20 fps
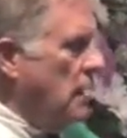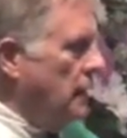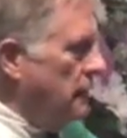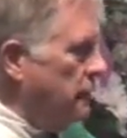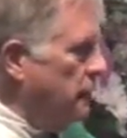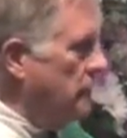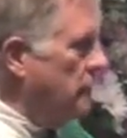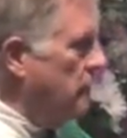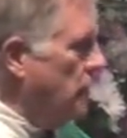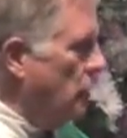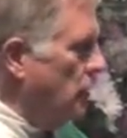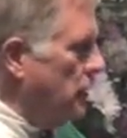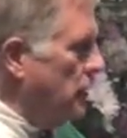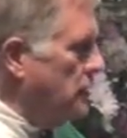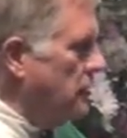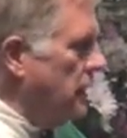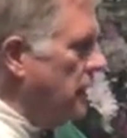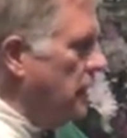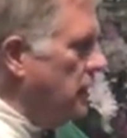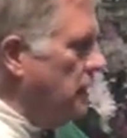death on
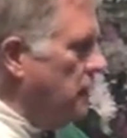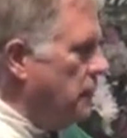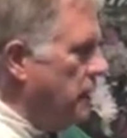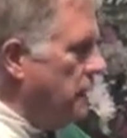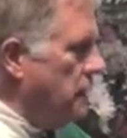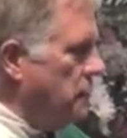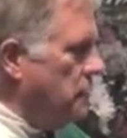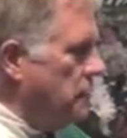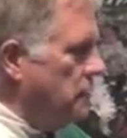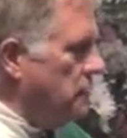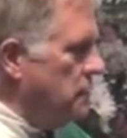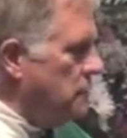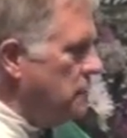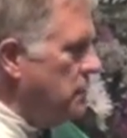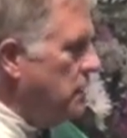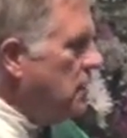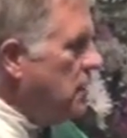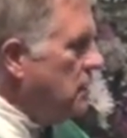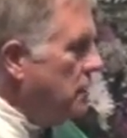a daily basis.